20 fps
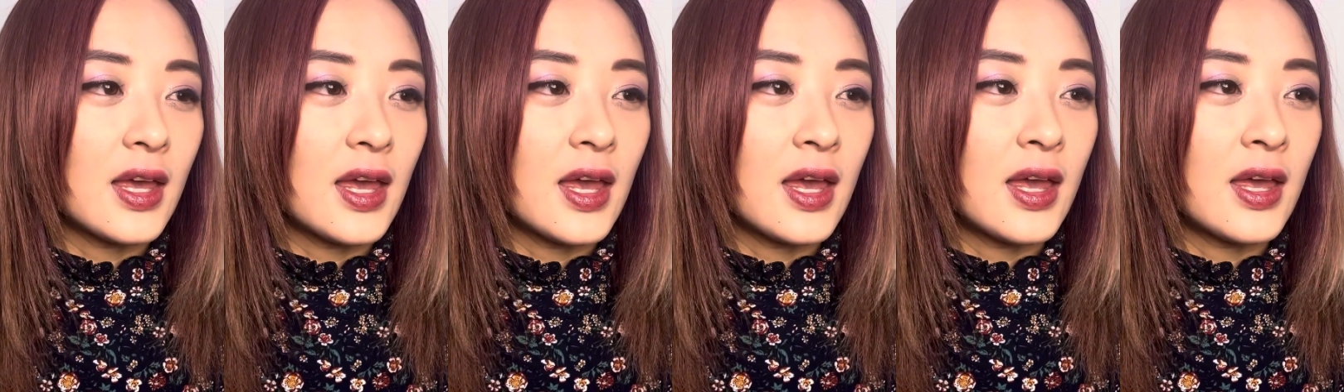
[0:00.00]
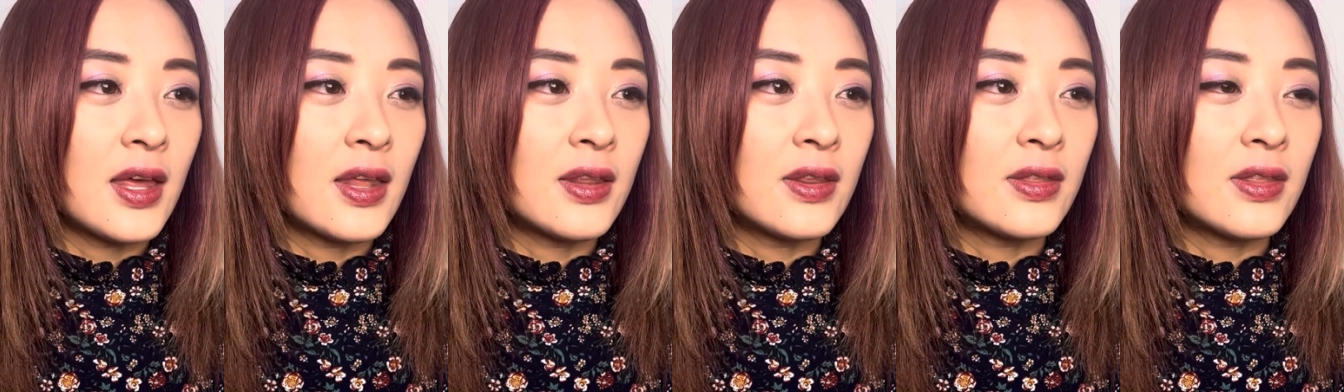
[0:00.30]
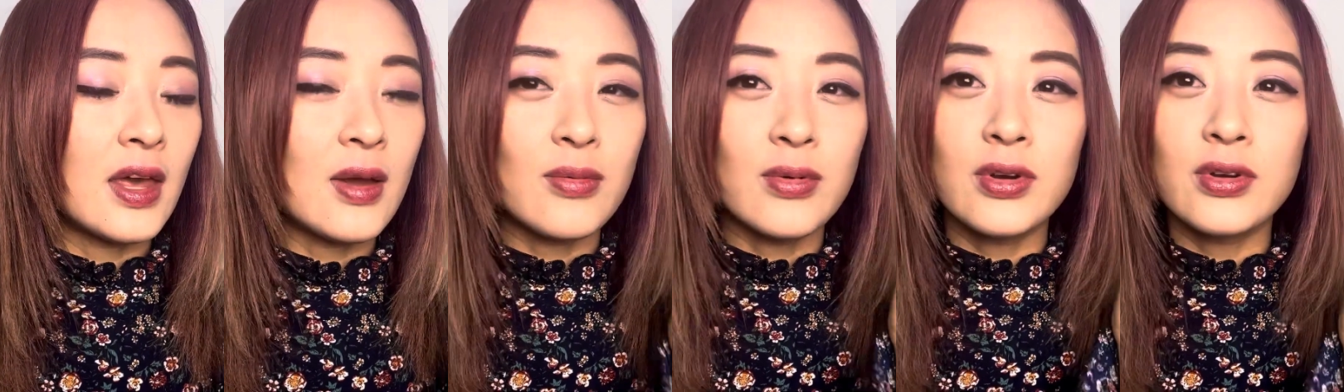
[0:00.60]
and
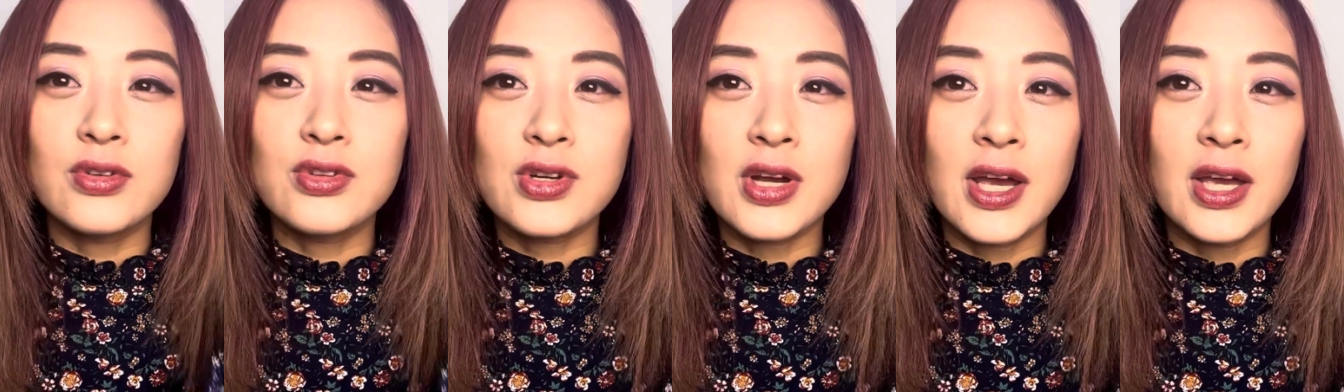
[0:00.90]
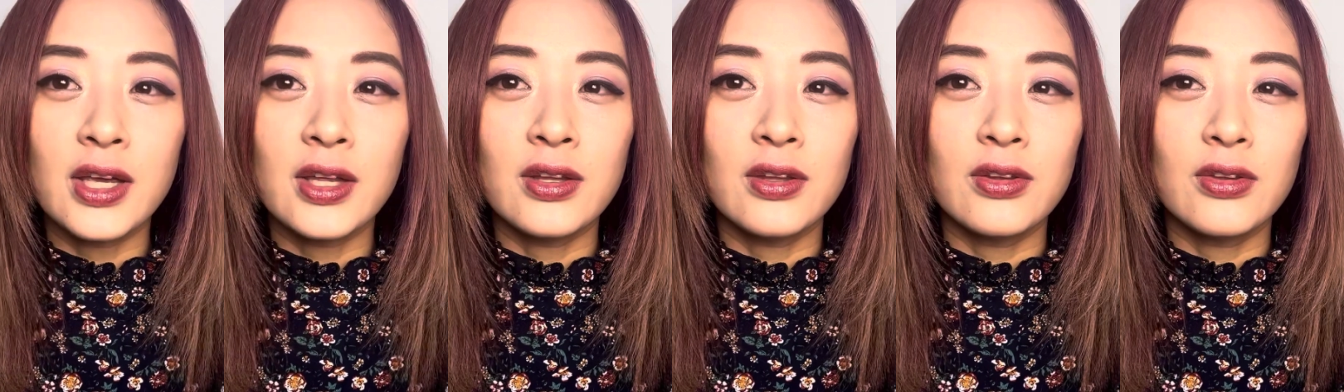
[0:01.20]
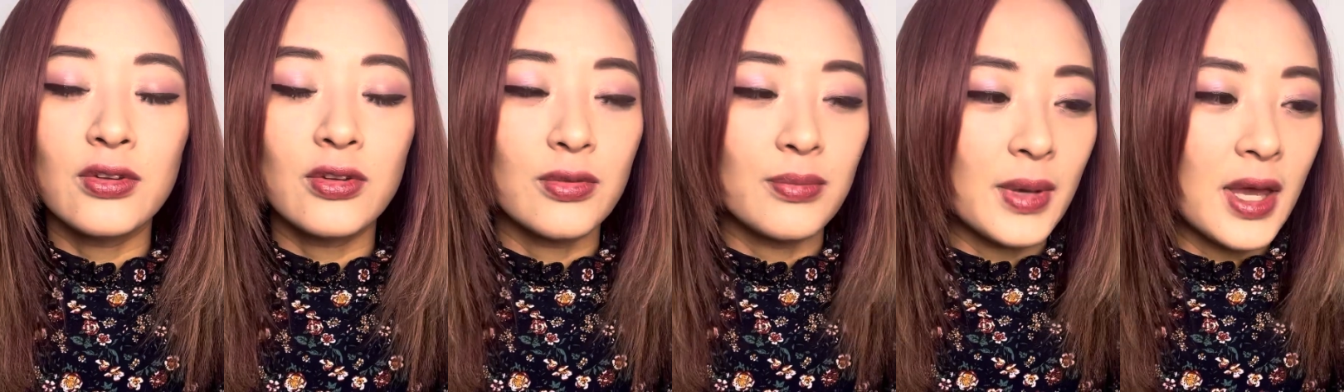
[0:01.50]
never trying
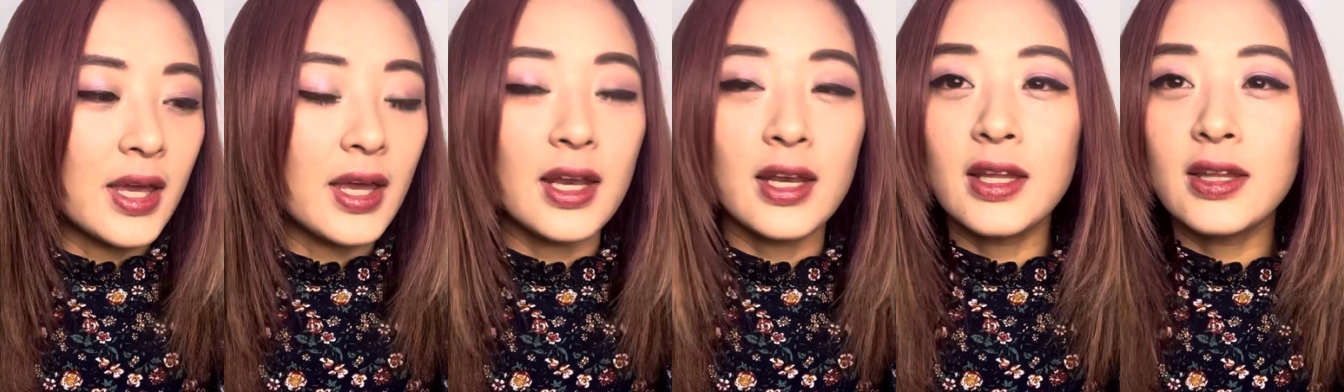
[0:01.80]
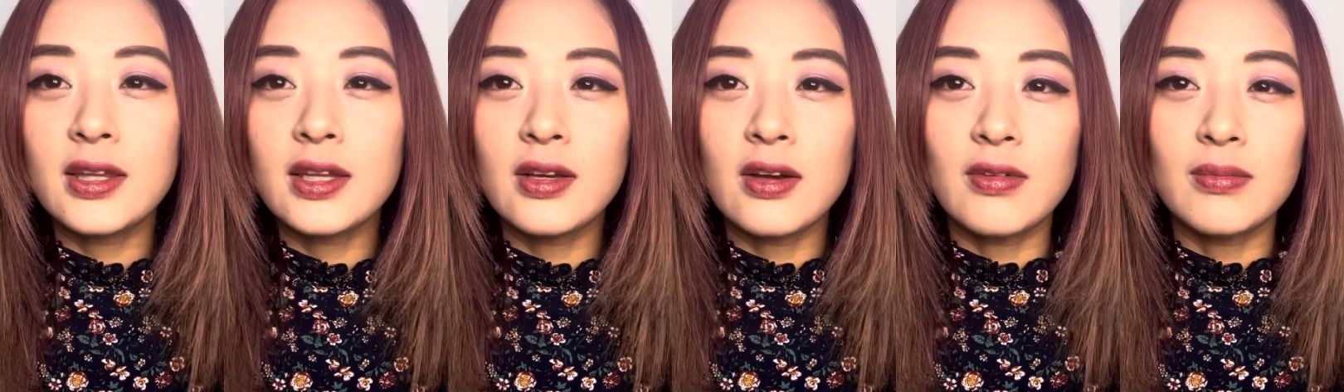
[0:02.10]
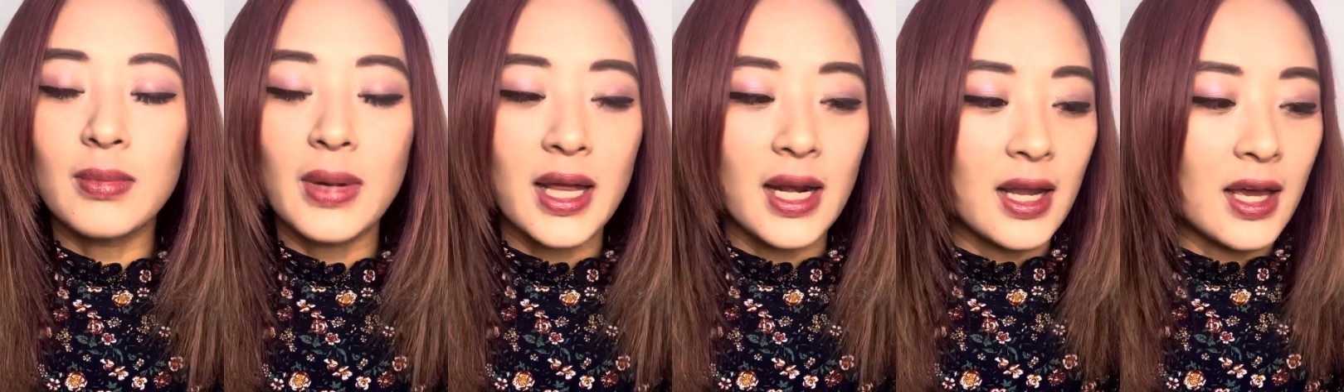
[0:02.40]
to make anything of
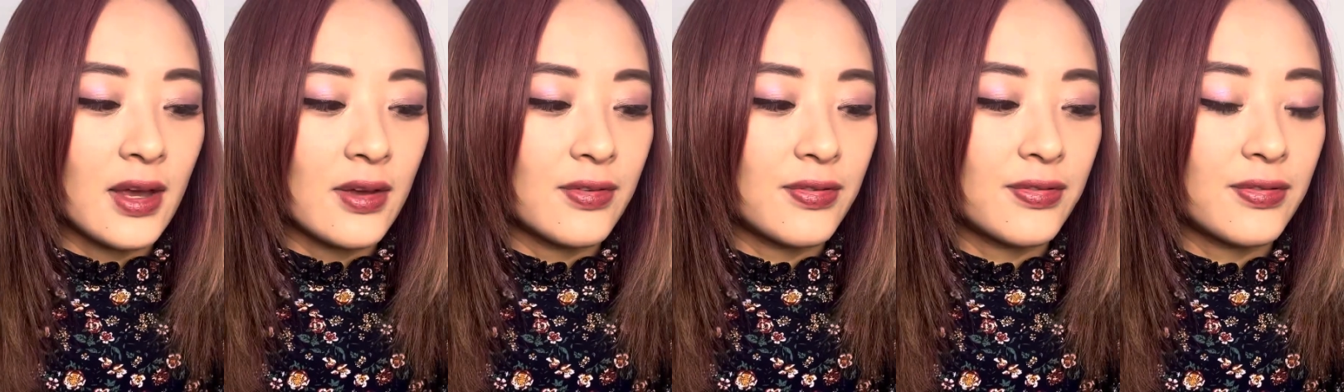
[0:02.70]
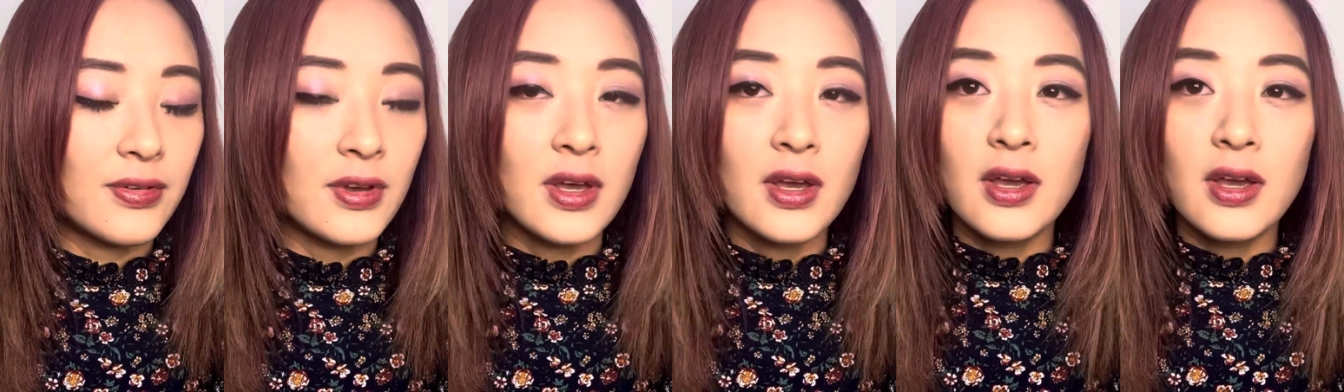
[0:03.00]
my life